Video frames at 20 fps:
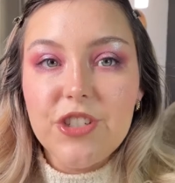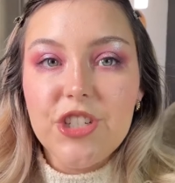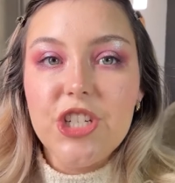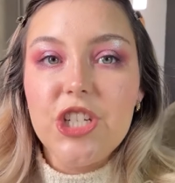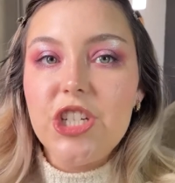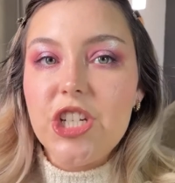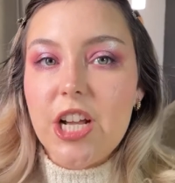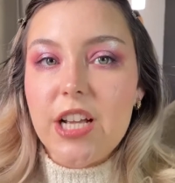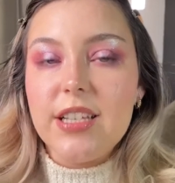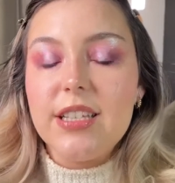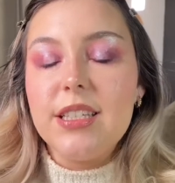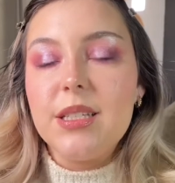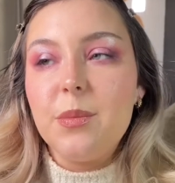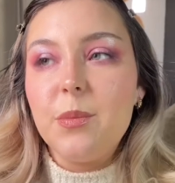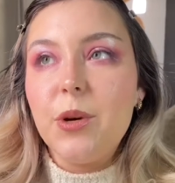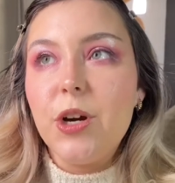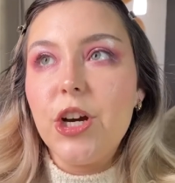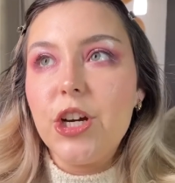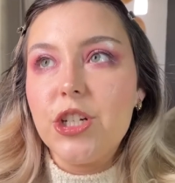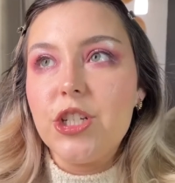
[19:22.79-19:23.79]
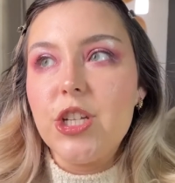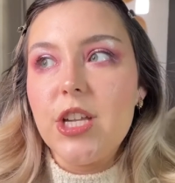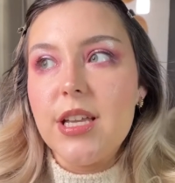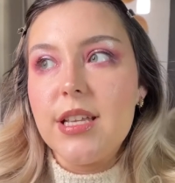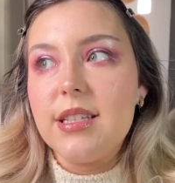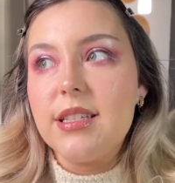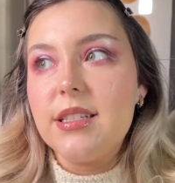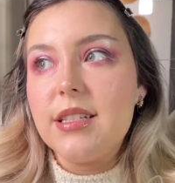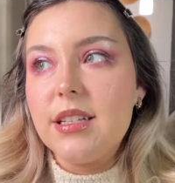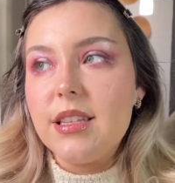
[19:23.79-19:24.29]
just
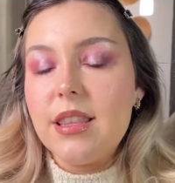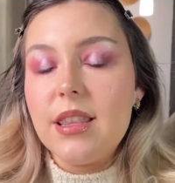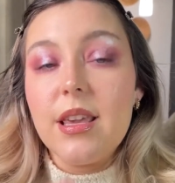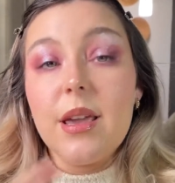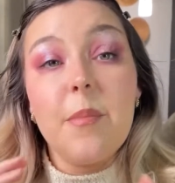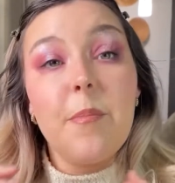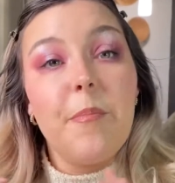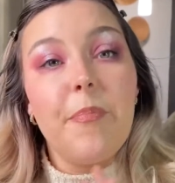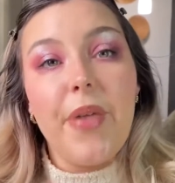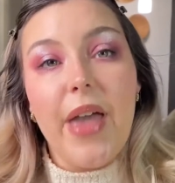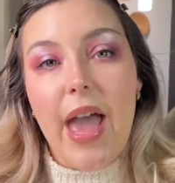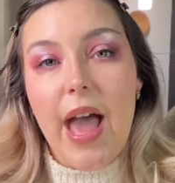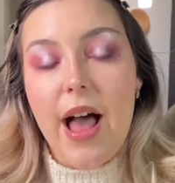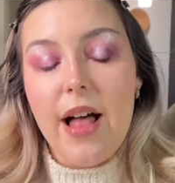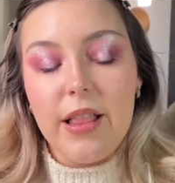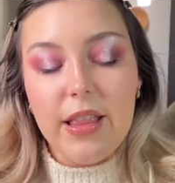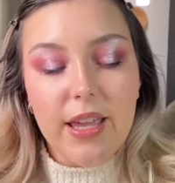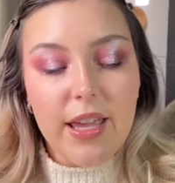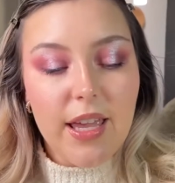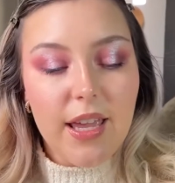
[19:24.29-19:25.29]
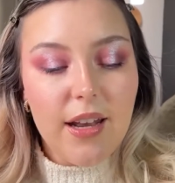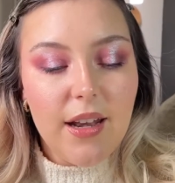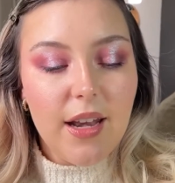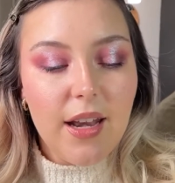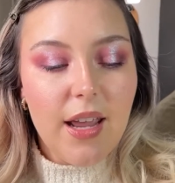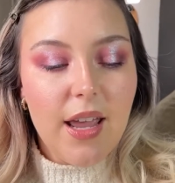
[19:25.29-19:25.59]
purchased the palette.